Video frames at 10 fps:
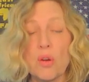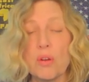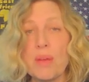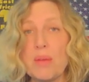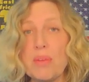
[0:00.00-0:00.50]

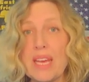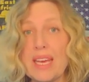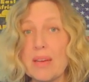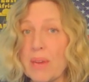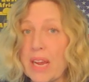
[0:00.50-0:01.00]
or maybe they
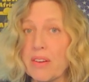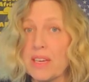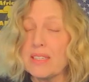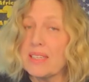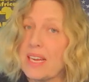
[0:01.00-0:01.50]
get
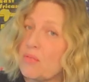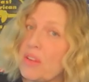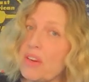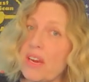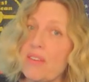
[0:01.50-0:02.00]
migraines and that's
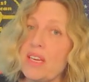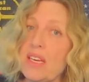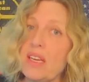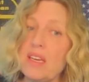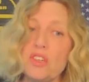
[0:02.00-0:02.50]
why they're having
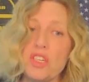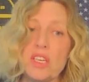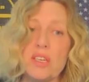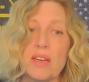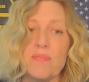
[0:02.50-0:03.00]
an
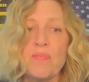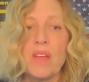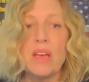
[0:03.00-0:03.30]
EEG done.